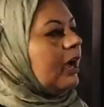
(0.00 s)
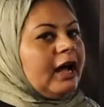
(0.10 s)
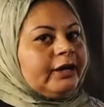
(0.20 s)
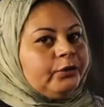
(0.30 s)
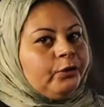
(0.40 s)

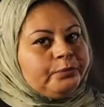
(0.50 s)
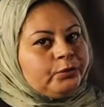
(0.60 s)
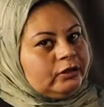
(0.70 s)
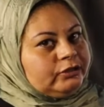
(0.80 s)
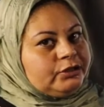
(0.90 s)
I hope
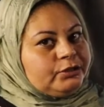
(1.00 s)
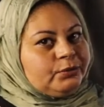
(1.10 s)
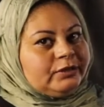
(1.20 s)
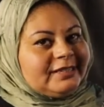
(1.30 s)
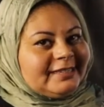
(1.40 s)
you
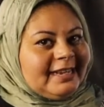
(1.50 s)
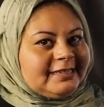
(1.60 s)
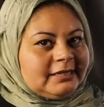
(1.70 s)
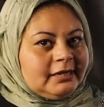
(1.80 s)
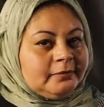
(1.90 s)
understood this
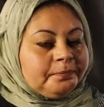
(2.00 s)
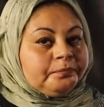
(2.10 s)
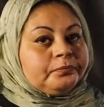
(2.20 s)
lesson.